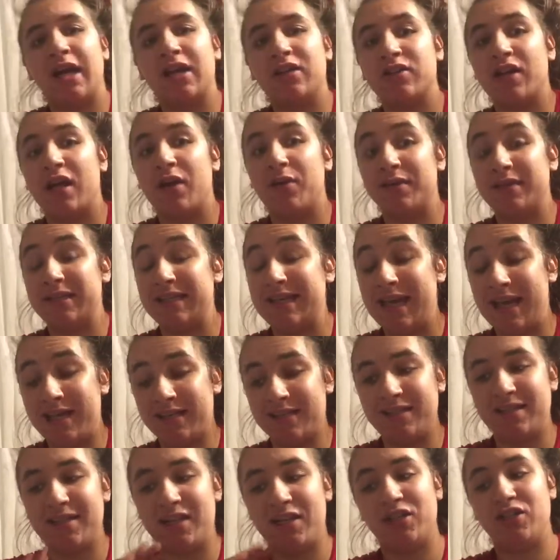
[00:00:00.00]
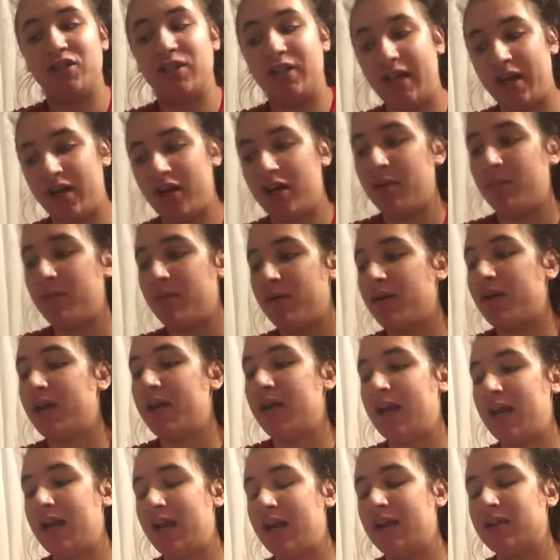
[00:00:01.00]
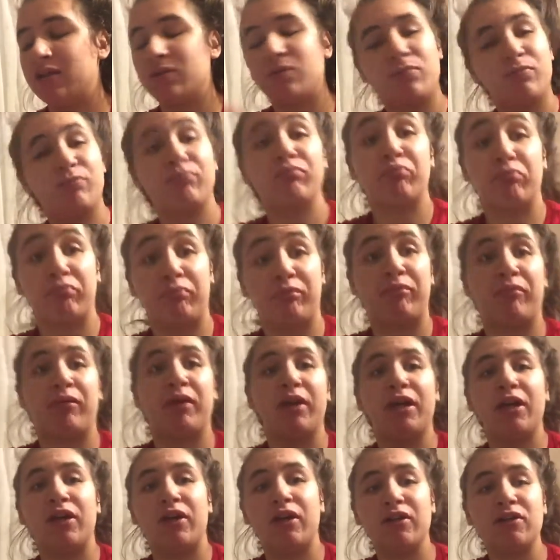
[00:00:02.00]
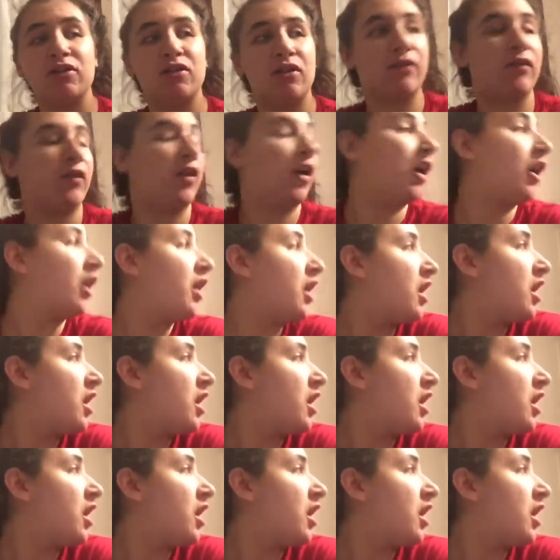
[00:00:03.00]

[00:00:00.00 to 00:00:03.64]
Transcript: I decided it was necessary to get her book and it's pretty good so far.